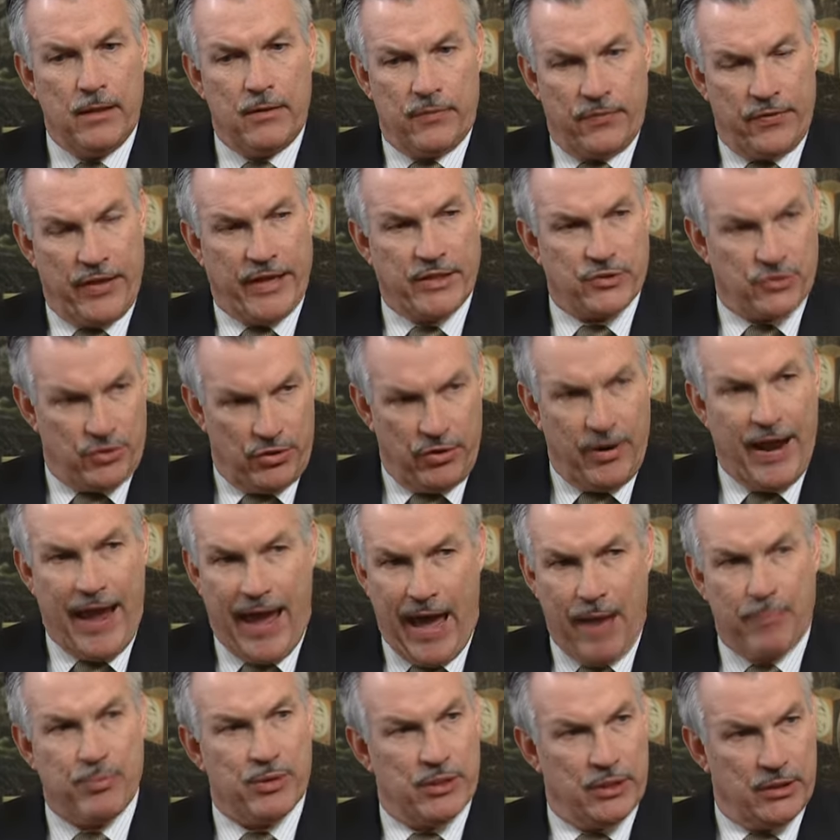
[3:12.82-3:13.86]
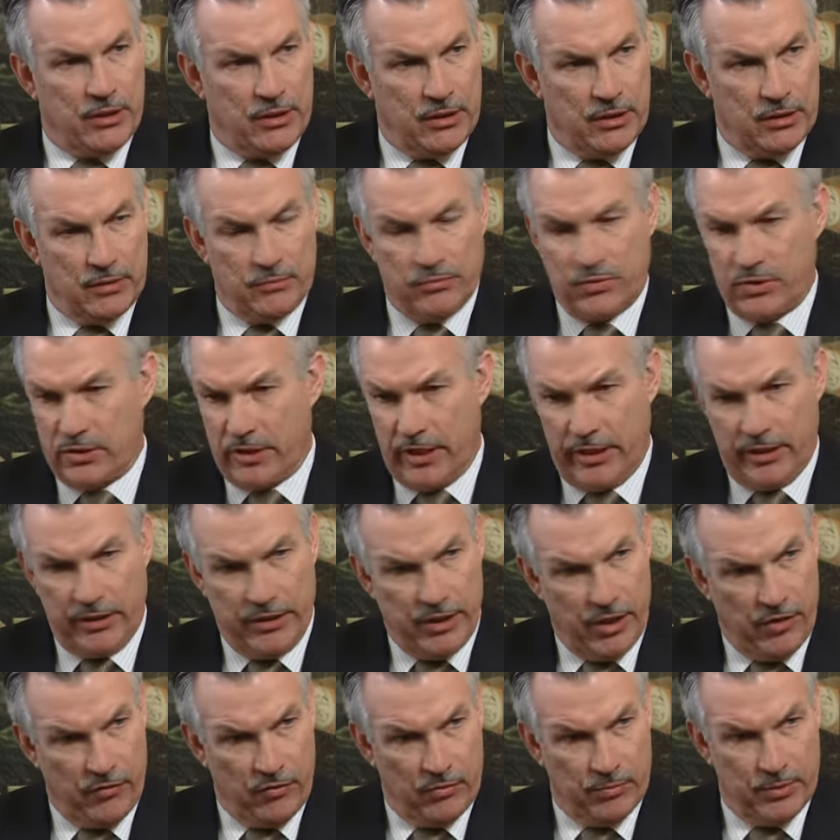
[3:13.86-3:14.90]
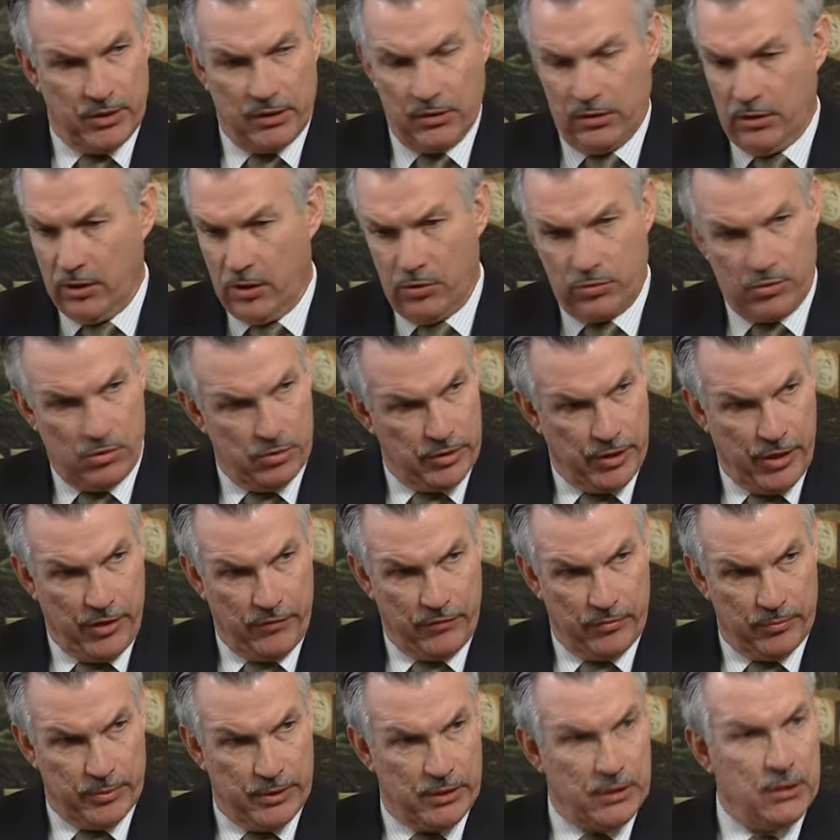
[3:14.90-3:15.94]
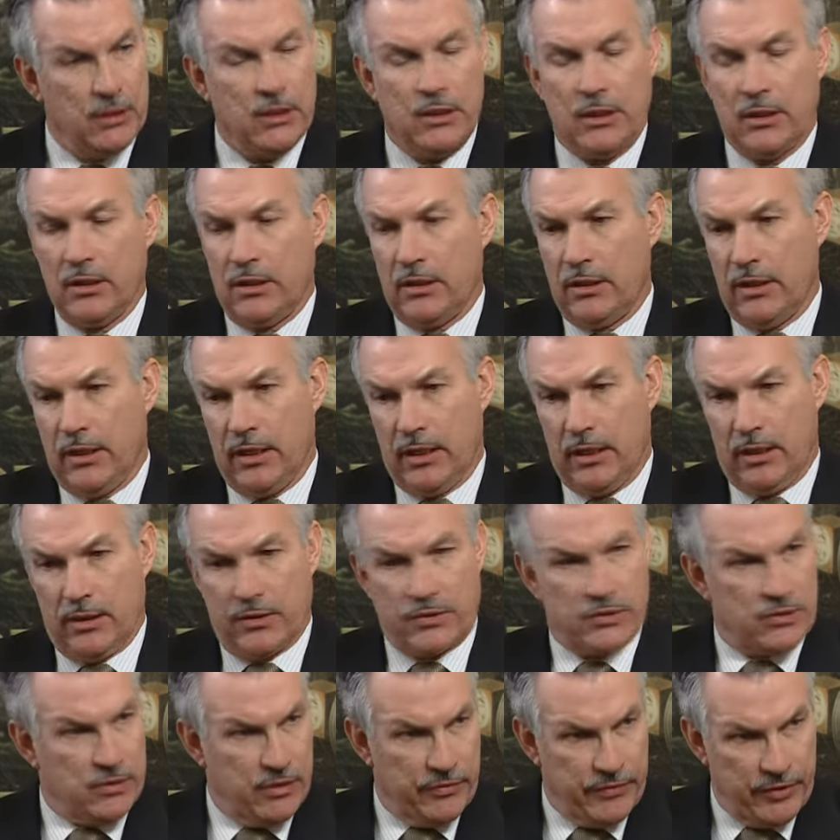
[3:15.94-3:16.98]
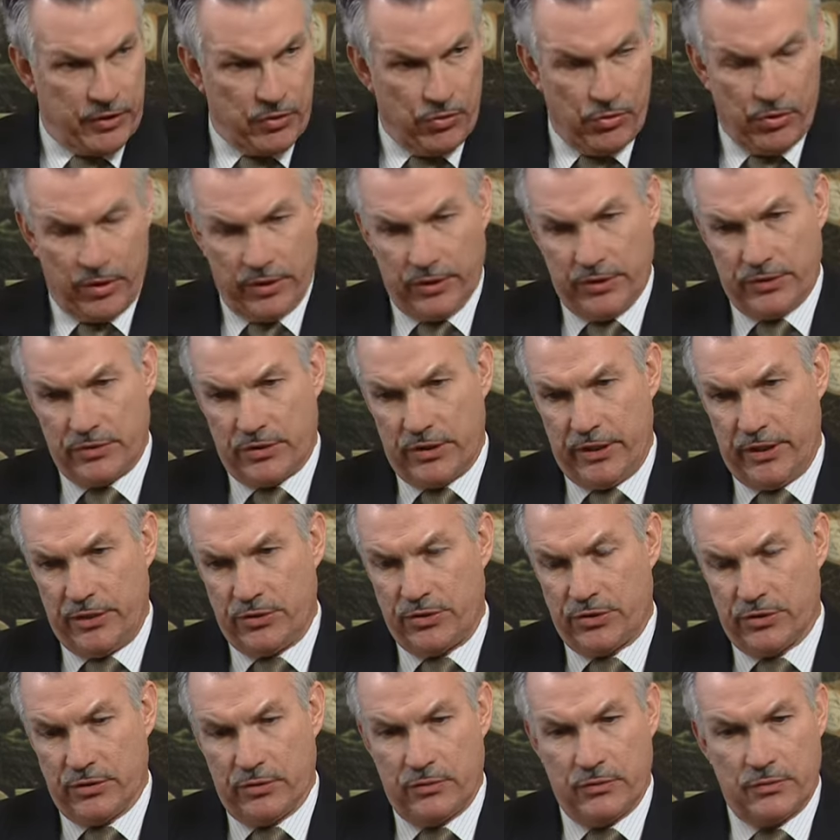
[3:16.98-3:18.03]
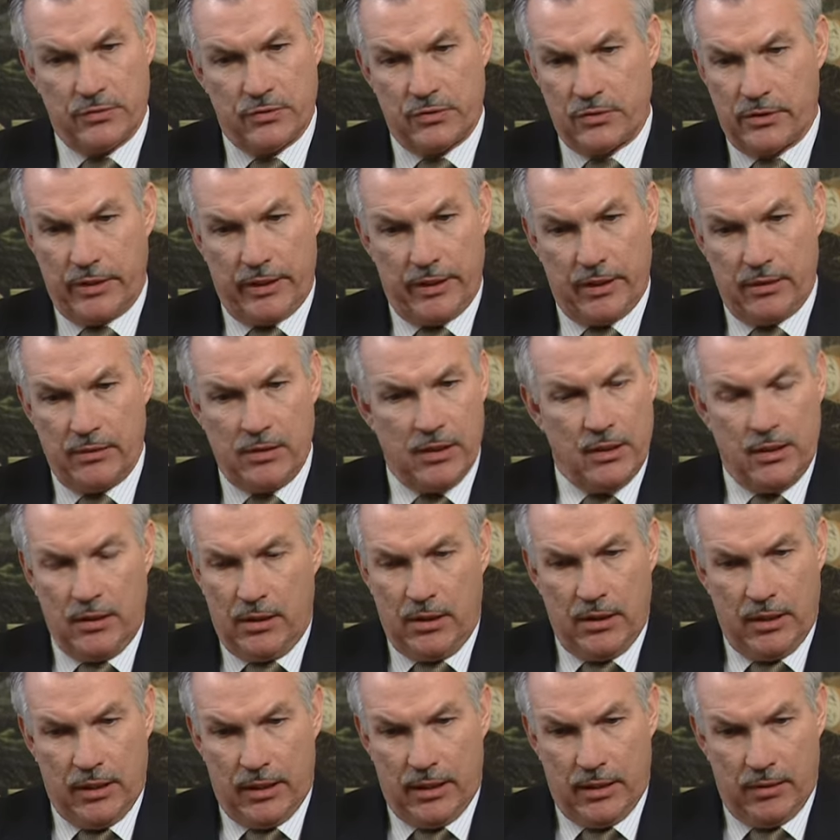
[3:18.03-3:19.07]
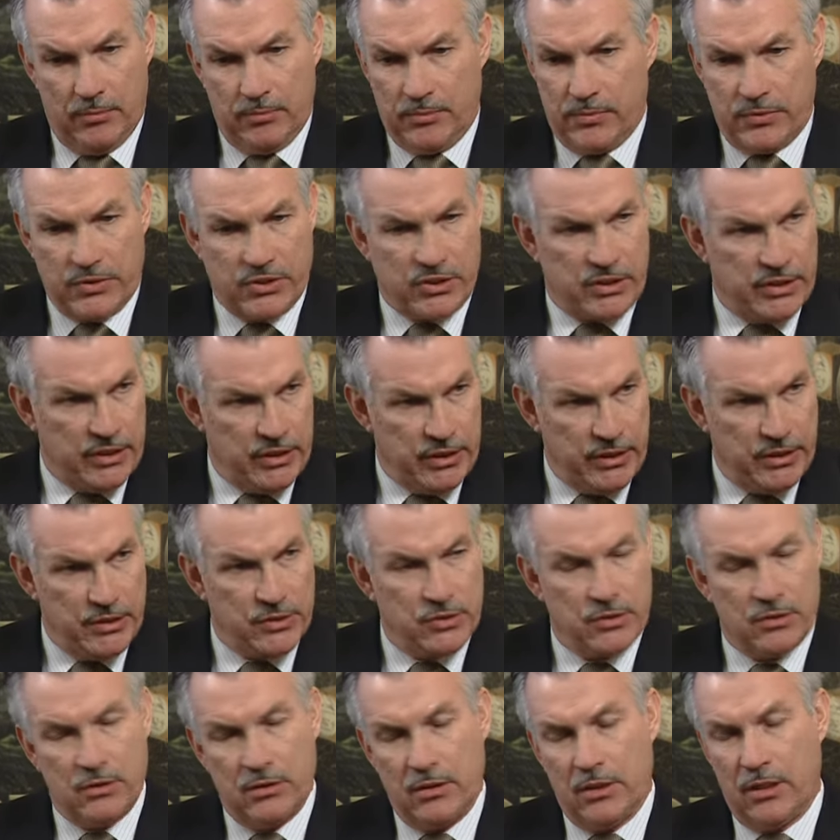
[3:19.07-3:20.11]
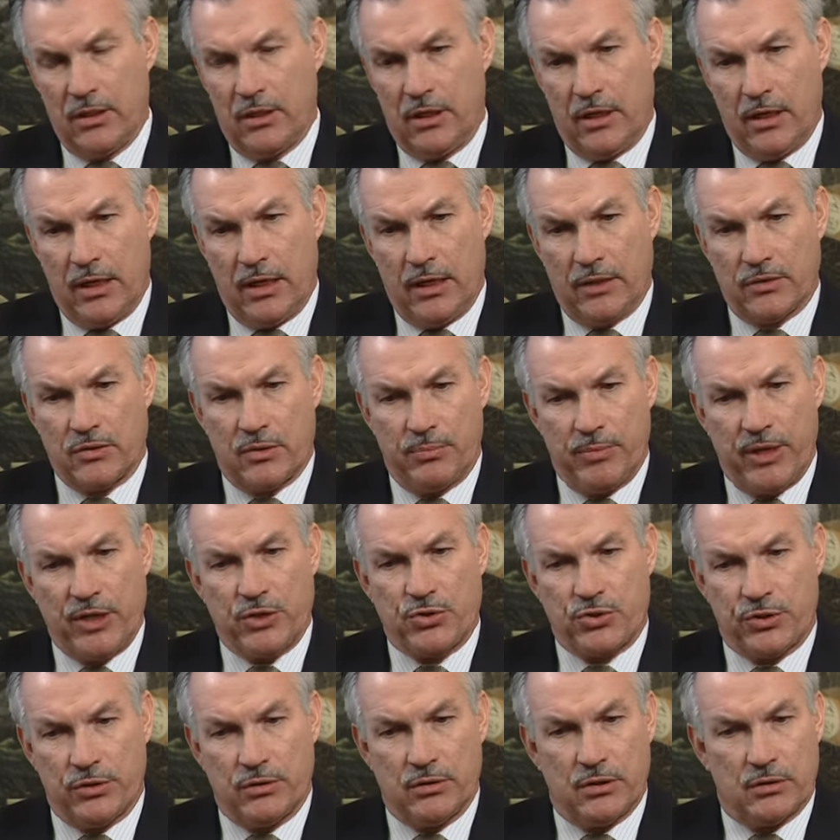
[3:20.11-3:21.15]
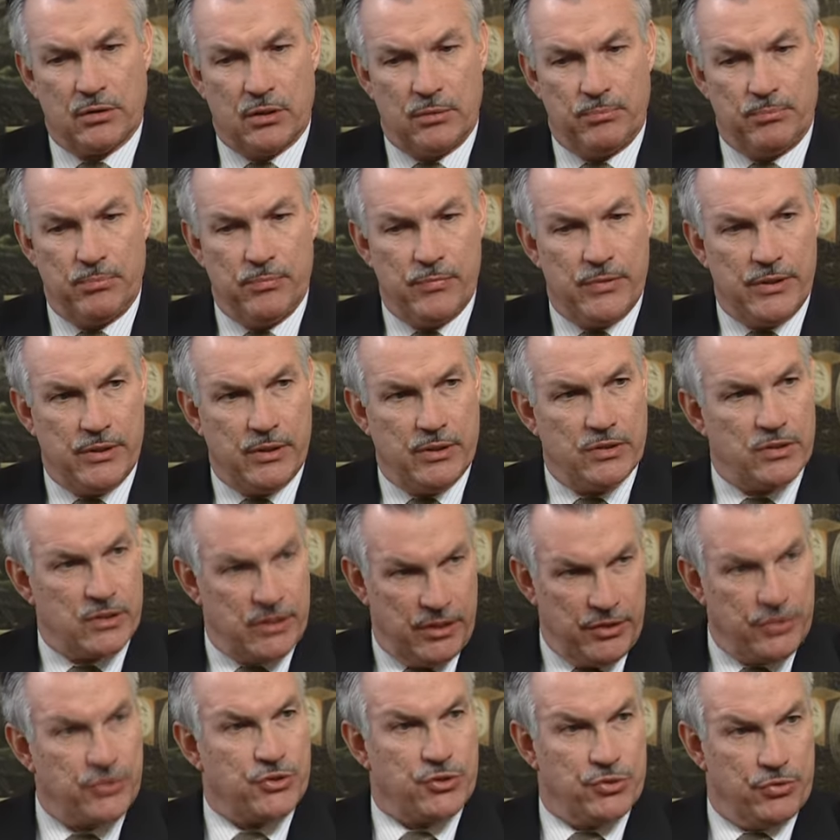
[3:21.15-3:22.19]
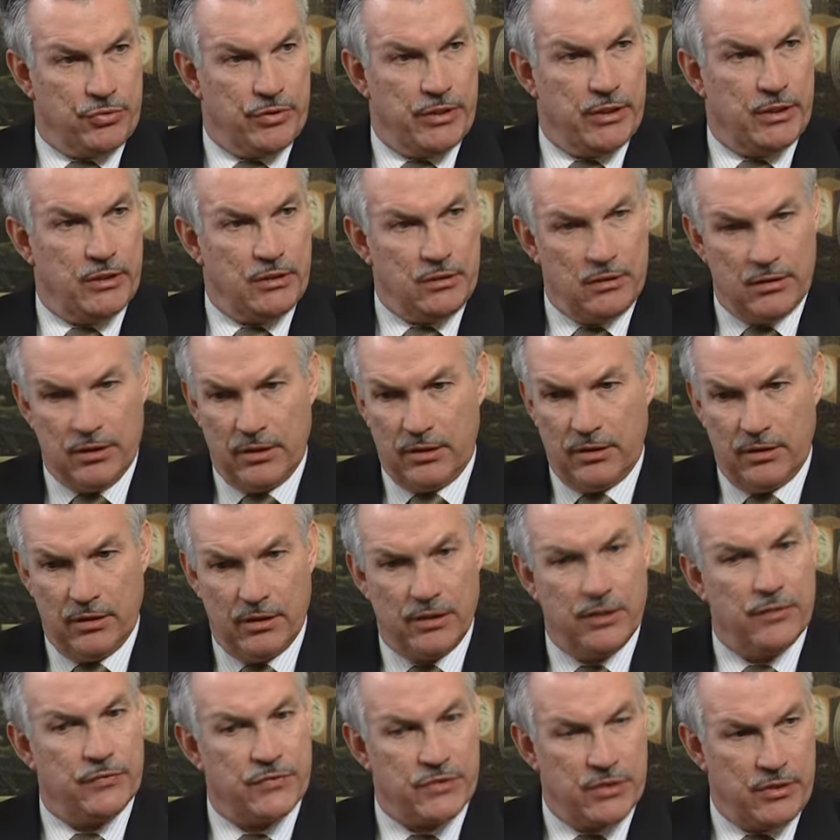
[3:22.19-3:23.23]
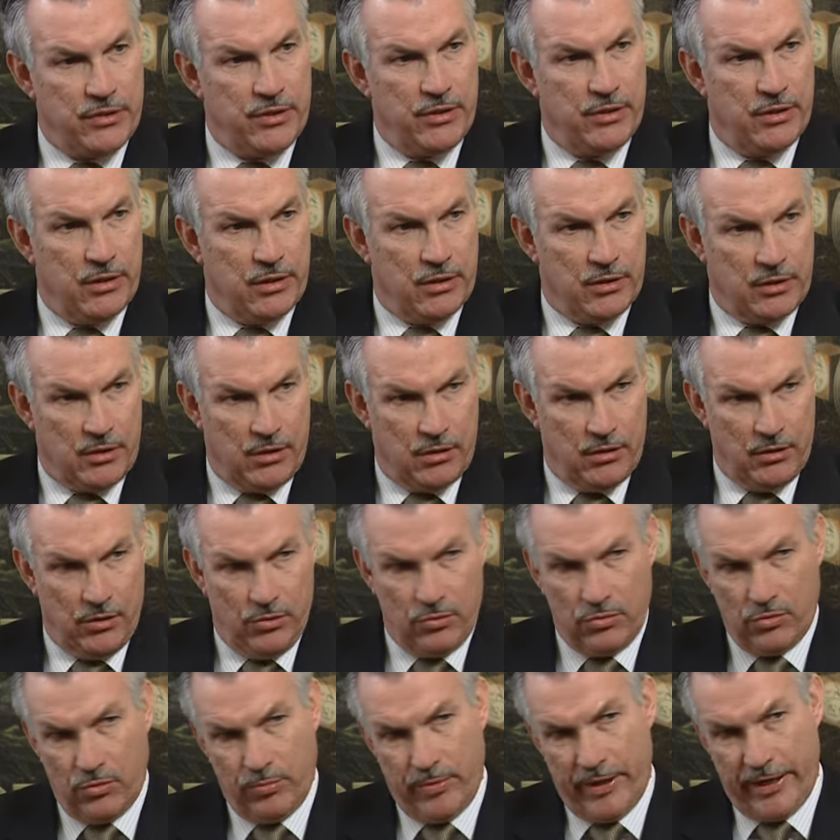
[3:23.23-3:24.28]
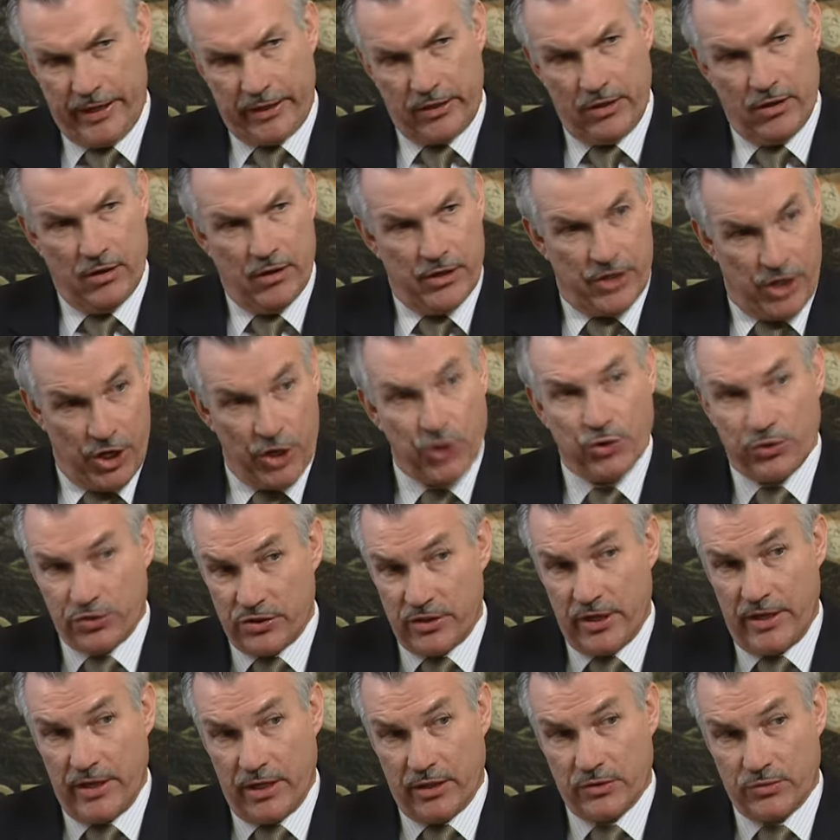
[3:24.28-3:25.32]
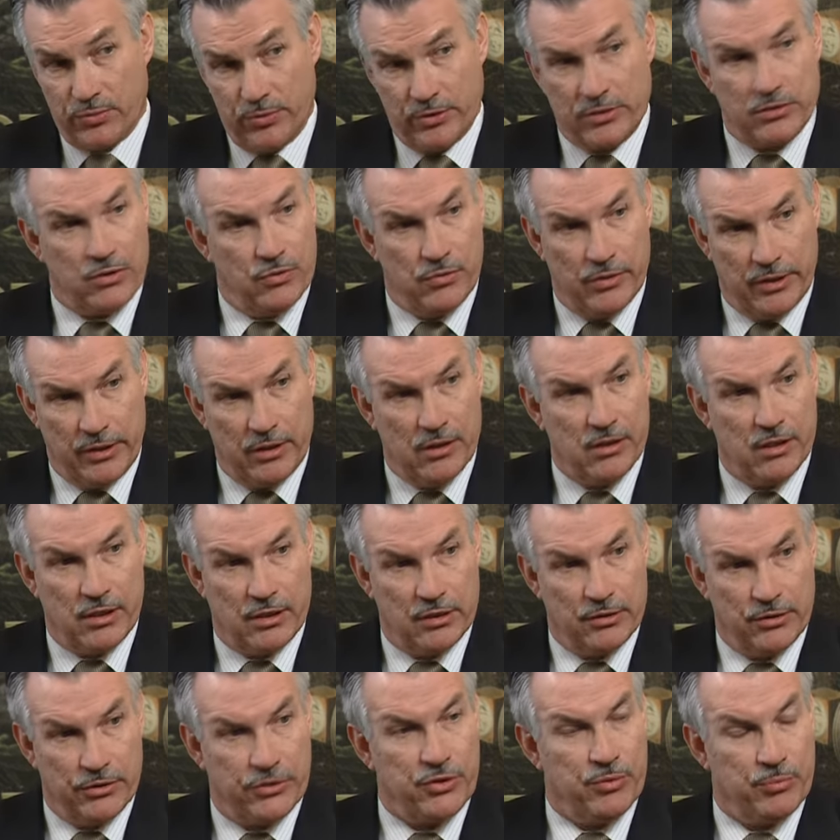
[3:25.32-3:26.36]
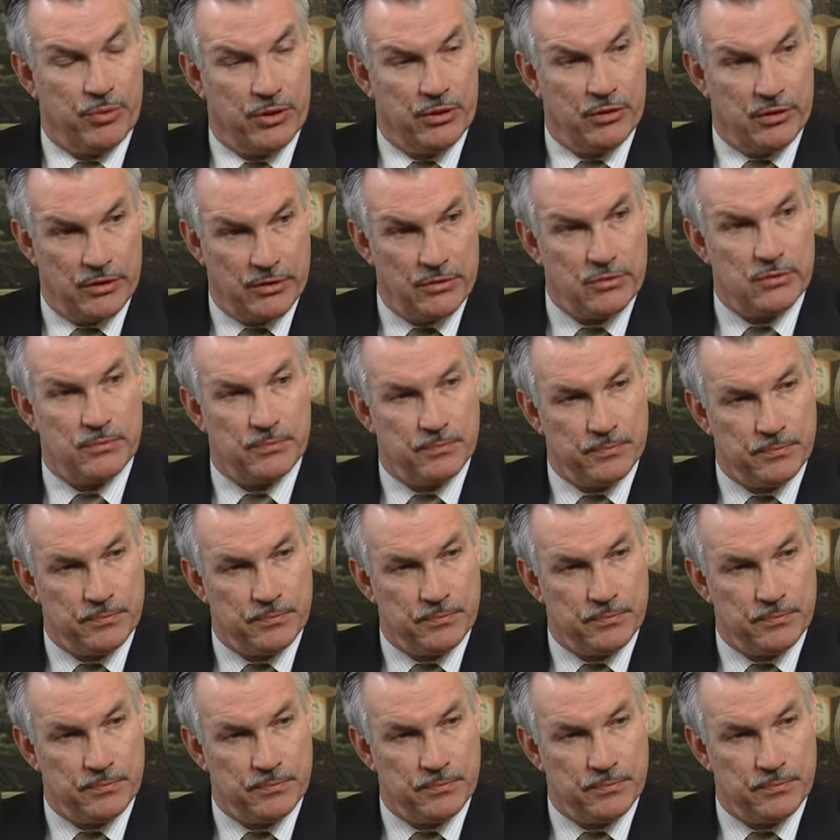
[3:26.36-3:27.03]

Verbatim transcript: things that are happening in state government, local government, uh, civic organizations, uh, uh, cities, uh, to make sure that the, the citizenry that lives here in our local backyard understands what's going on in their communities.